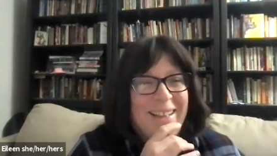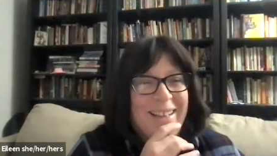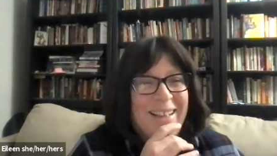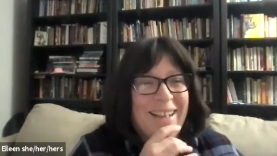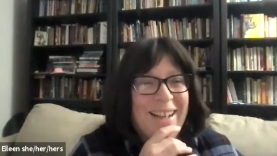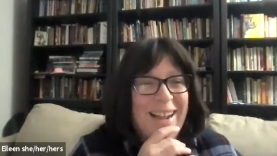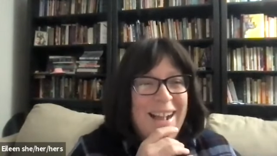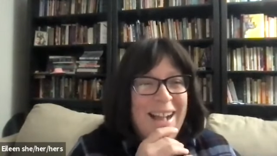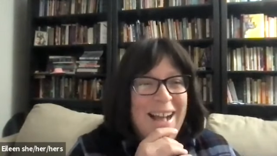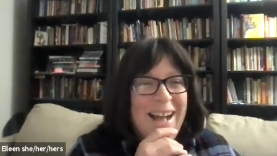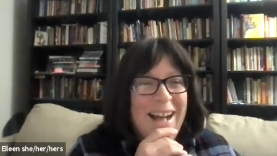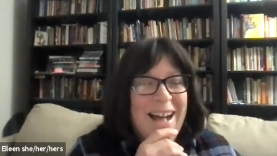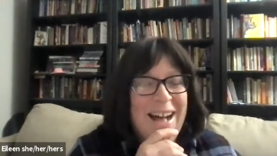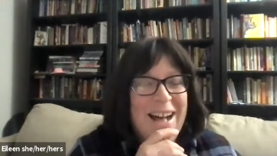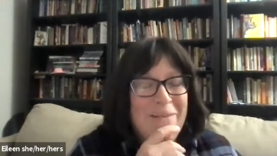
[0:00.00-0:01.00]

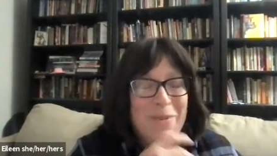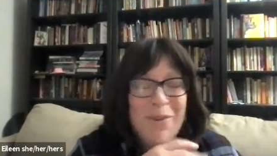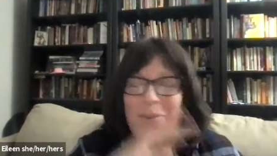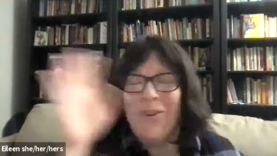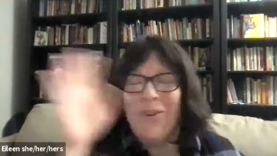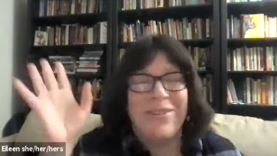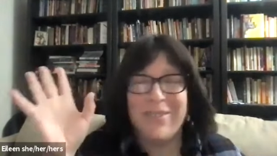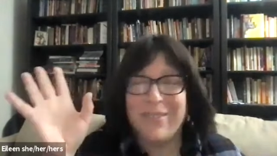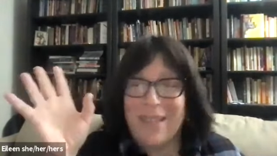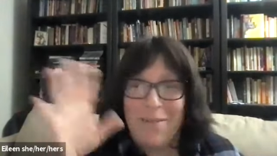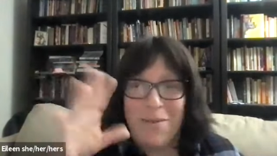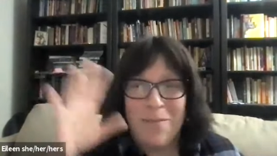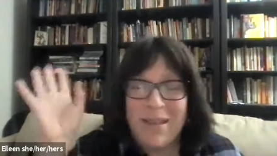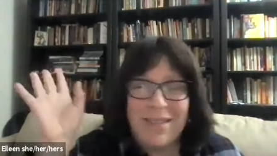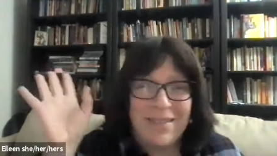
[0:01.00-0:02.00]
um, and of course,
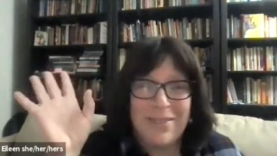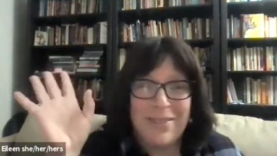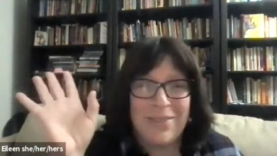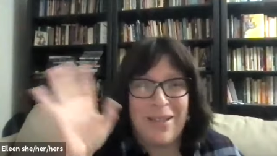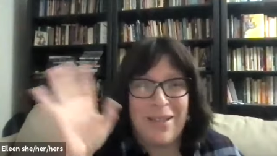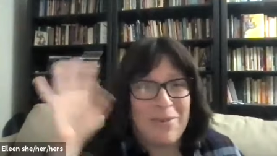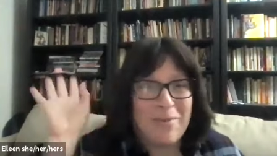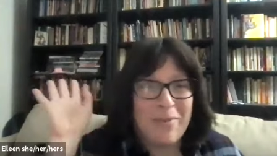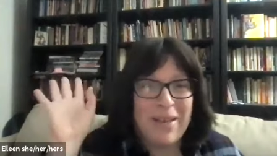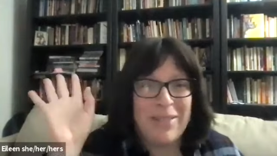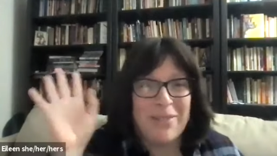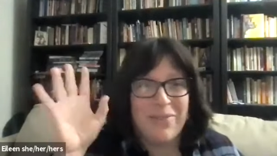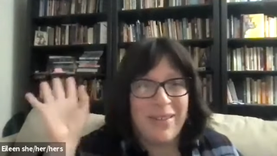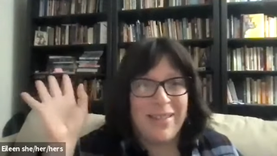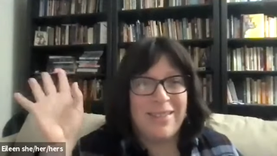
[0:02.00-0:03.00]
Octavio Paz is Octavio
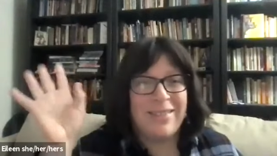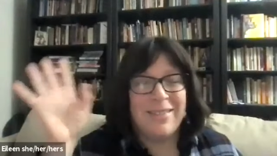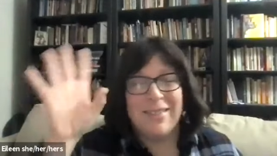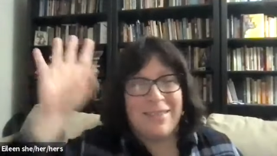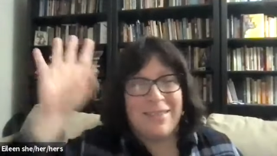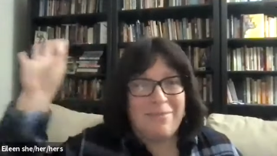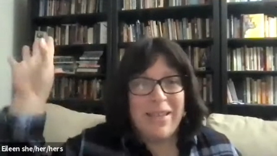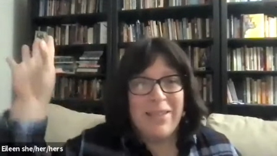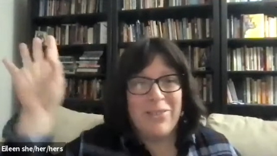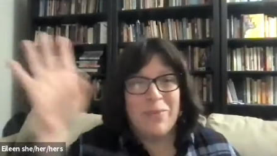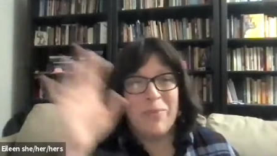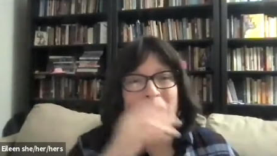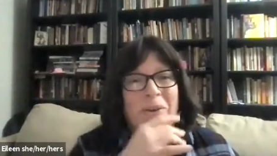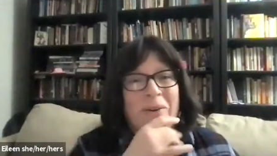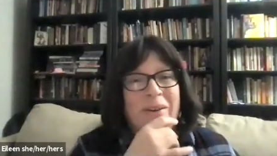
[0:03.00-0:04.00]
Paz, right? That's a major
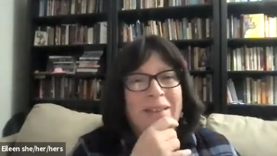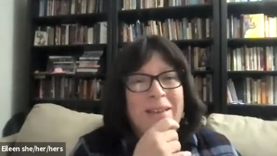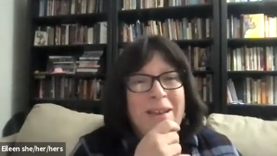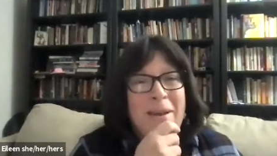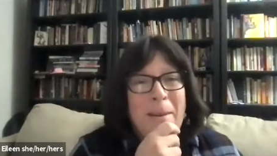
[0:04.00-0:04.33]
poet.